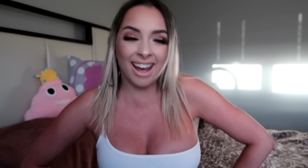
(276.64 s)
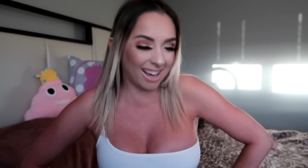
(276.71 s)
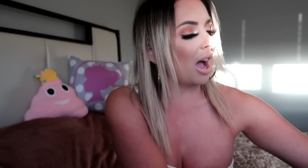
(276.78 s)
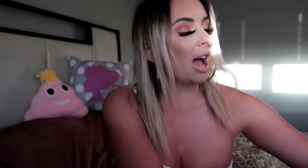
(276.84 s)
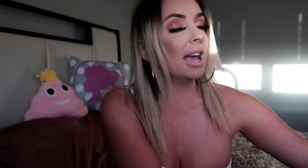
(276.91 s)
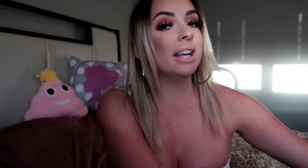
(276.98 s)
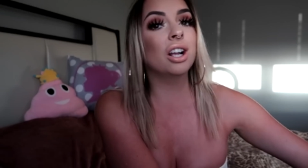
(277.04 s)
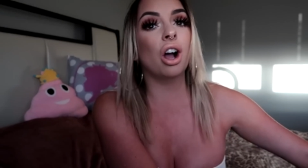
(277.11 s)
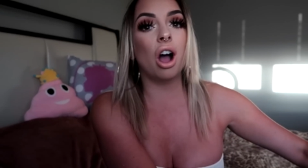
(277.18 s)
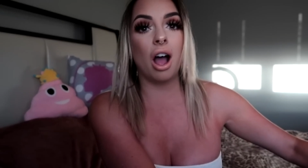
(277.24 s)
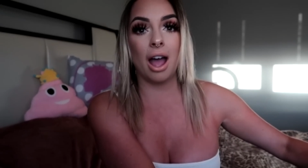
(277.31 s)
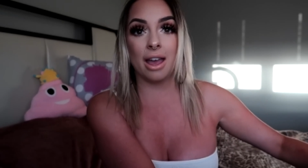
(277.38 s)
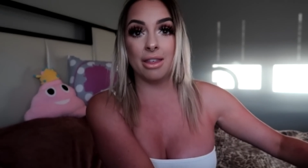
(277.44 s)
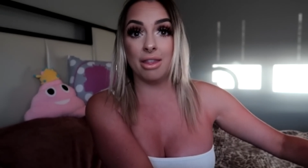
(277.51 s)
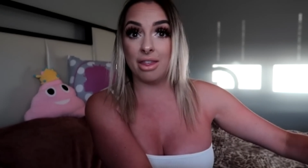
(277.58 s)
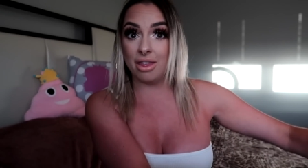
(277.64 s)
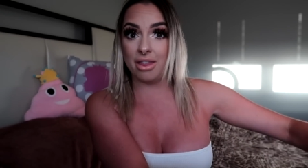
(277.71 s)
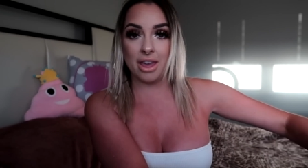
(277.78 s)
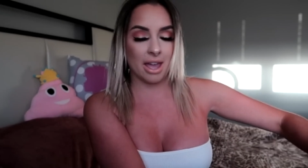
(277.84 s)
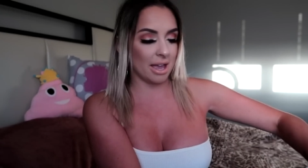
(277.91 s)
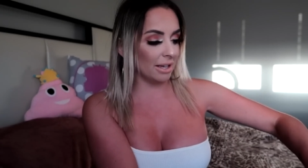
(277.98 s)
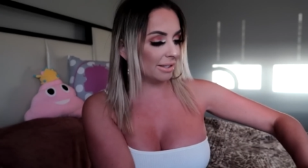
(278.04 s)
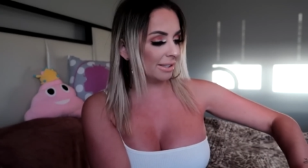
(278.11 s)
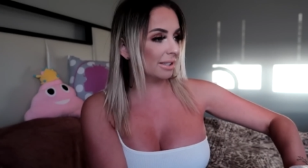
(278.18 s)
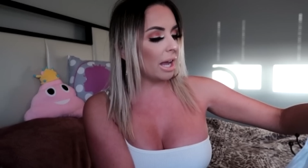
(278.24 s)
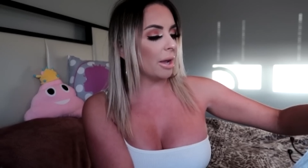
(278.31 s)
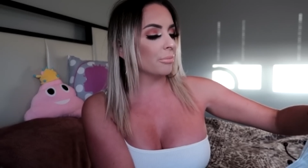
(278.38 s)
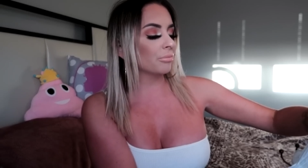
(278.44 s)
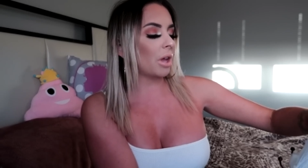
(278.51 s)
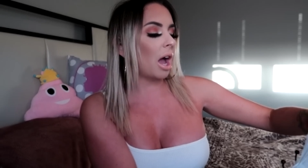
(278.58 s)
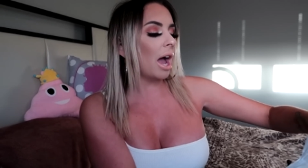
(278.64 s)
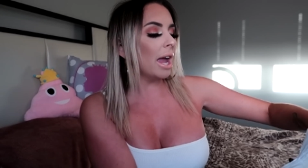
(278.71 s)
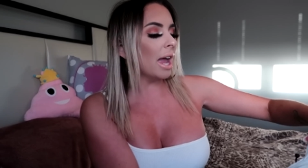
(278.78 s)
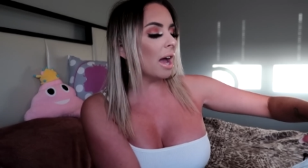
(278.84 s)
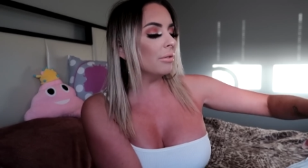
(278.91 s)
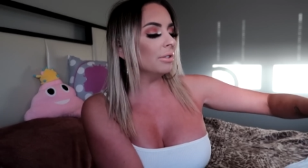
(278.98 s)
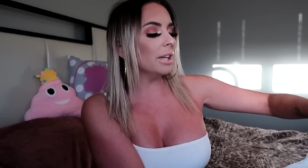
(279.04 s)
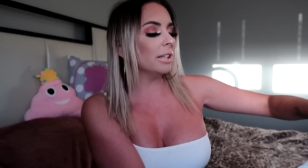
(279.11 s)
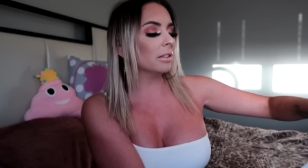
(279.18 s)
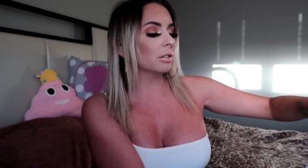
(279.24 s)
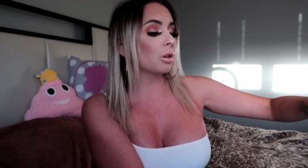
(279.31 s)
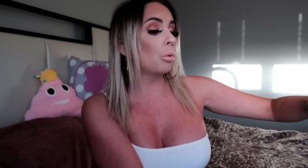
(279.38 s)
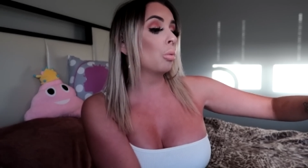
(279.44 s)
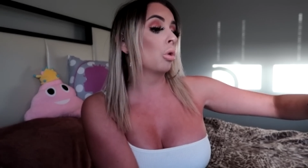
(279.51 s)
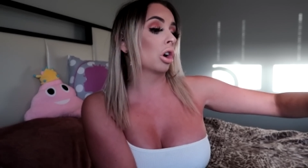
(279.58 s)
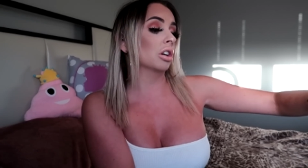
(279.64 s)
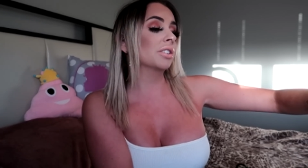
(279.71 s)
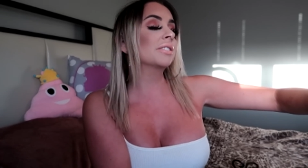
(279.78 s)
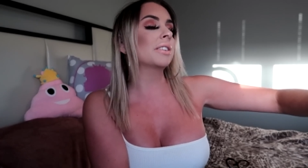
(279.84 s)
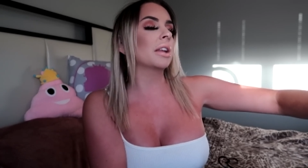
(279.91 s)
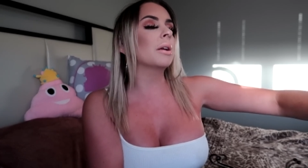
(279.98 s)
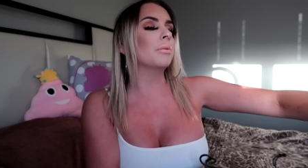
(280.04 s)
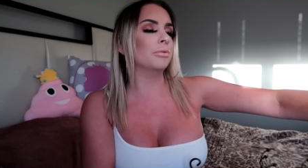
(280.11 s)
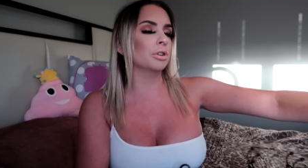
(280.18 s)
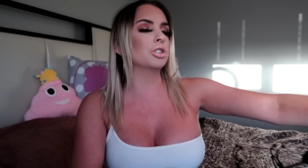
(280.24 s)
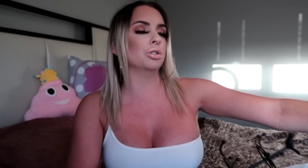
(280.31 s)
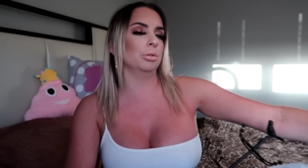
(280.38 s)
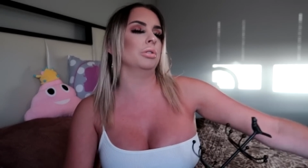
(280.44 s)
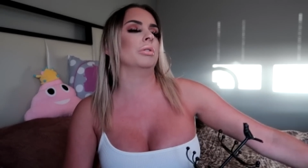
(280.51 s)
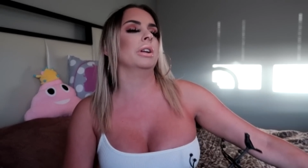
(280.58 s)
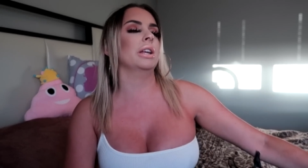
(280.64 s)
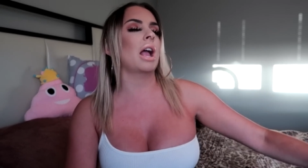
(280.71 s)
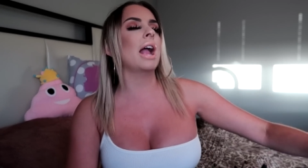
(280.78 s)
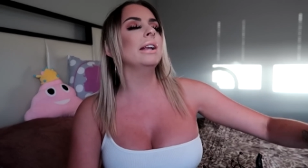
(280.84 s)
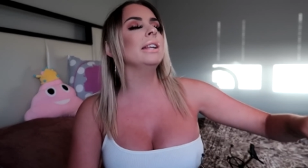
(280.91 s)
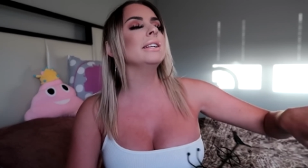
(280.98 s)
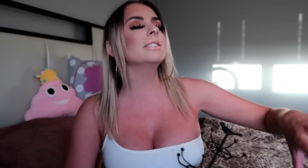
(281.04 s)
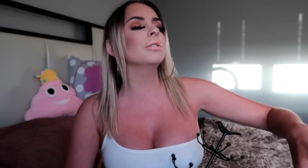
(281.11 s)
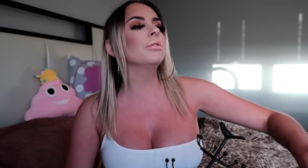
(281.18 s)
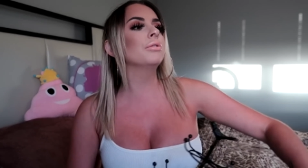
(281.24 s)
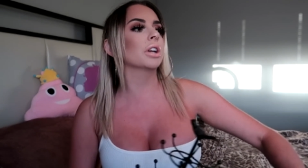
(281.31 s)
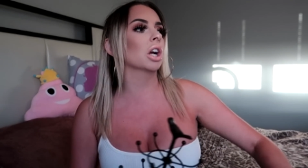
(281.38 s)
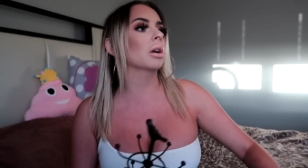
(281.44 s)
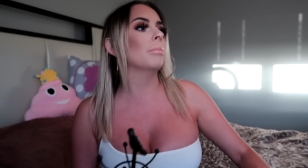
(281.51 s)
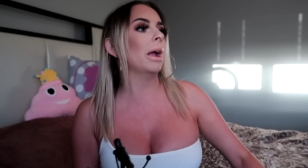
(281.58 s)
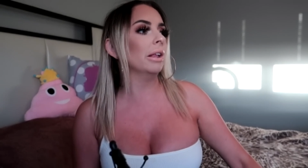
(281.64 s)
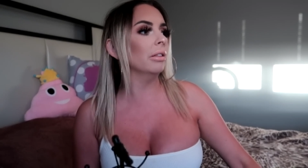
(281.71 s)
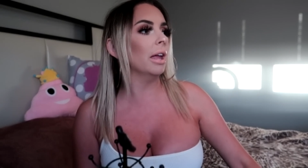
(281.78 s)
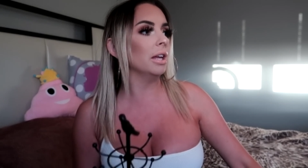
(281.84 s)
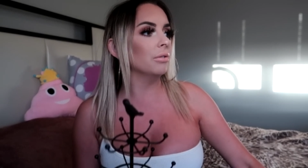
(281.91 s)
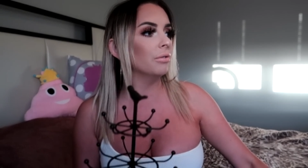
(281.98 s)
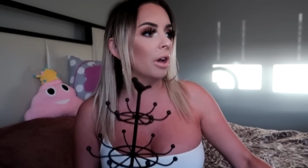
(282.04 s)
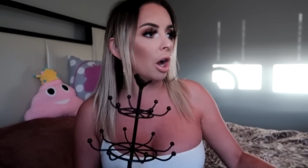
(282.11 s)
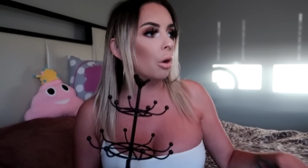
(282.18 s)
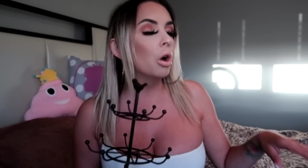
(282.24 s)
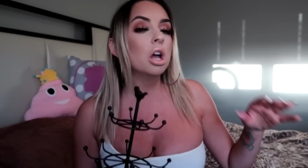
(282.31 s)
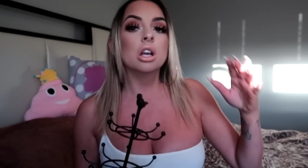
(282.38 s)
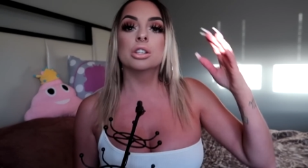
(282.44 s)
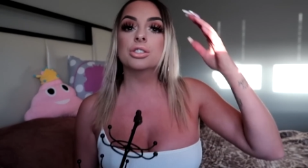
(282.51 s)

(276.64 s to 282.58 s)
I got this. Okay, I have like the worst setup for jewelry. I need to figure my life out.